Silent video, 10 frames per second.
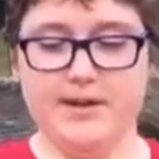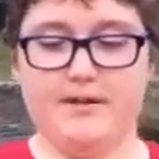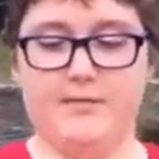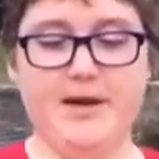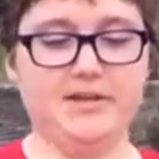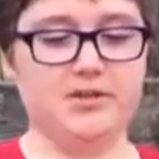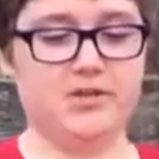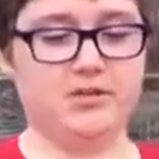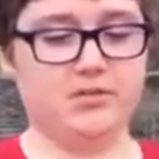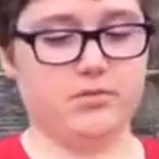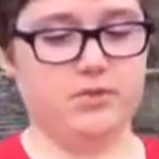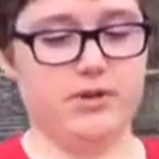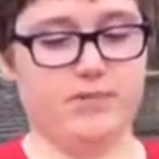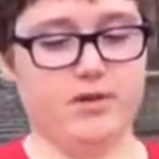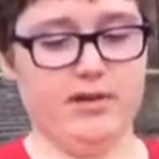The passengers were
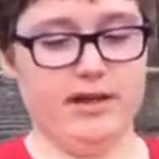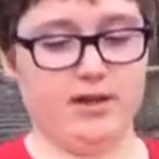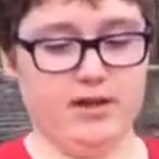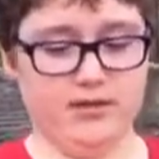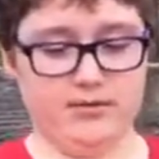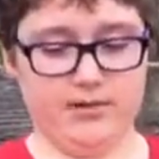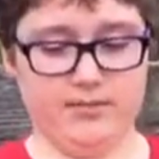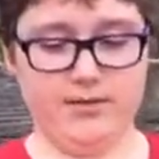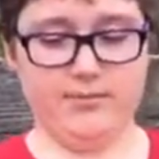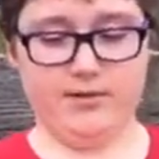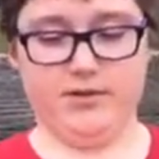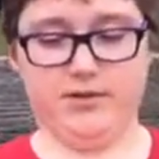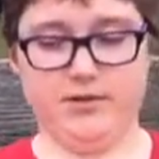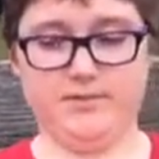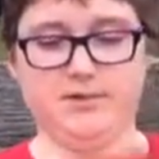treated more like cargo than people on these
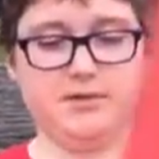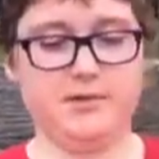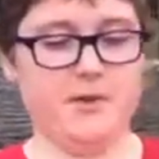ships.